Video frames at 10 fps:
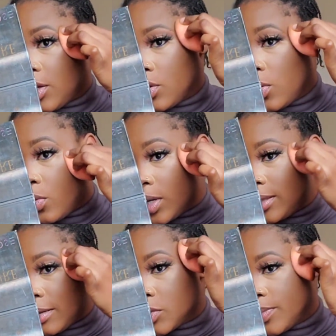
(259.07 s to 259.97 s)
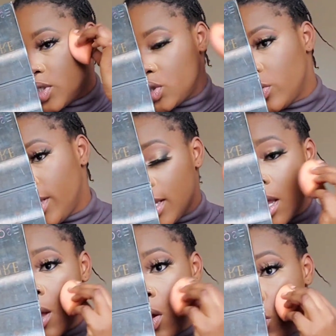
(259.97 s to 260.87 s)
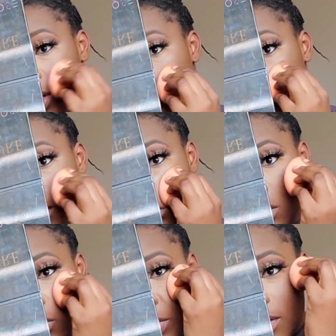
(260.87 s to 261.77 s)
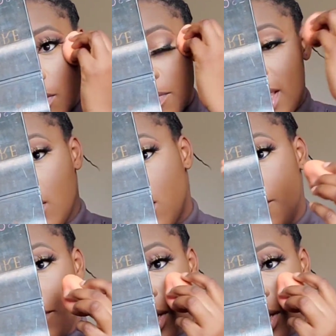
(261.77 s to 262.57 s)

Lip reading: You don't want them to be showing when you are done with your makeup,